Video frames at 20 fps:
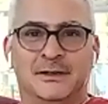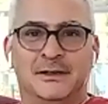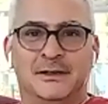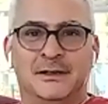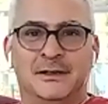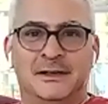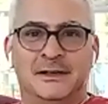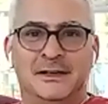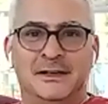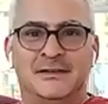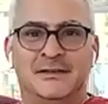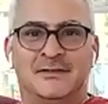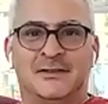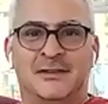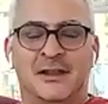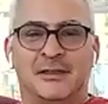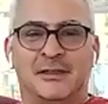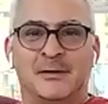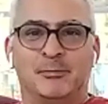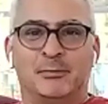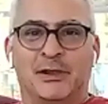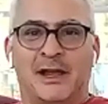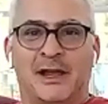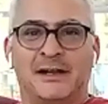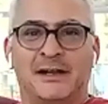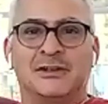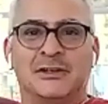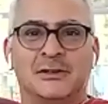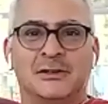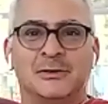is that the
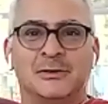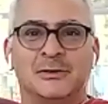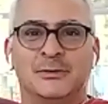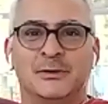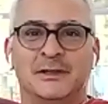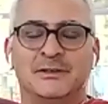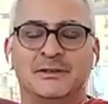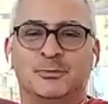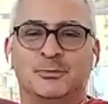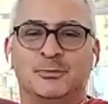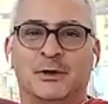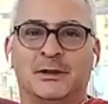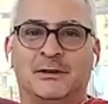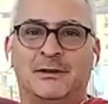plateau is what